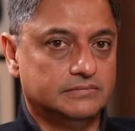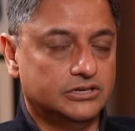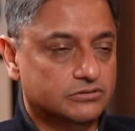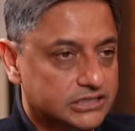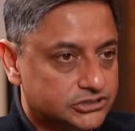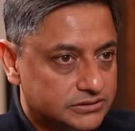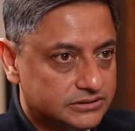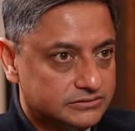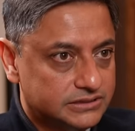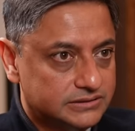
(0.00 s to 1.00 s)
innovation
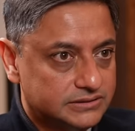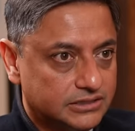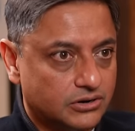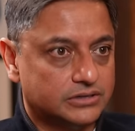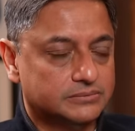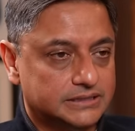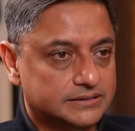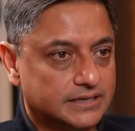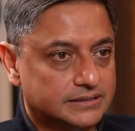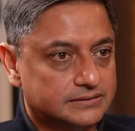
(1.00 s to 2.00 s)
driven economy
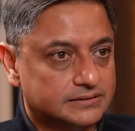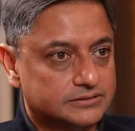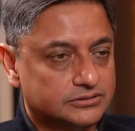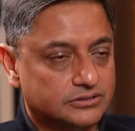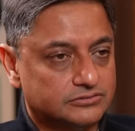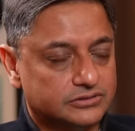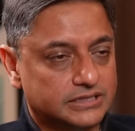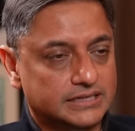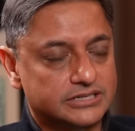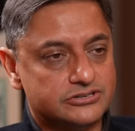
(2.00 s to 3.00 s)
that sort of
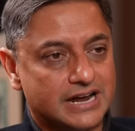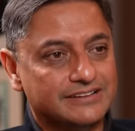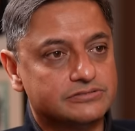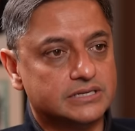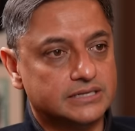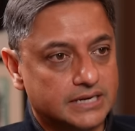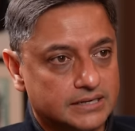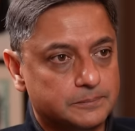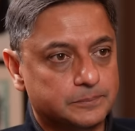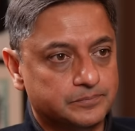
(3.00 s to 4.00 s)
really drives
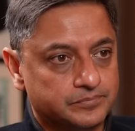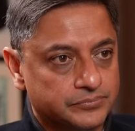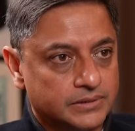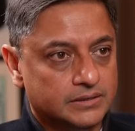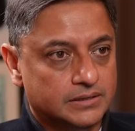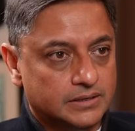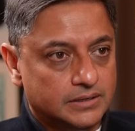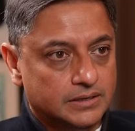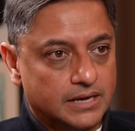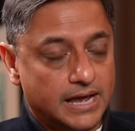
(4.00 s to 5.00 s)
India.
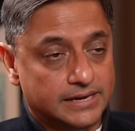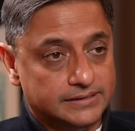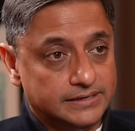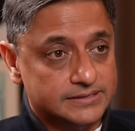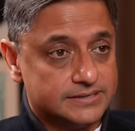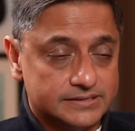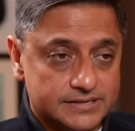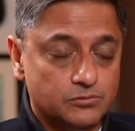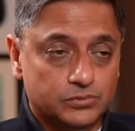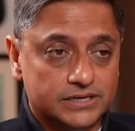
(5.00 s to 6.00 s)
And it is in some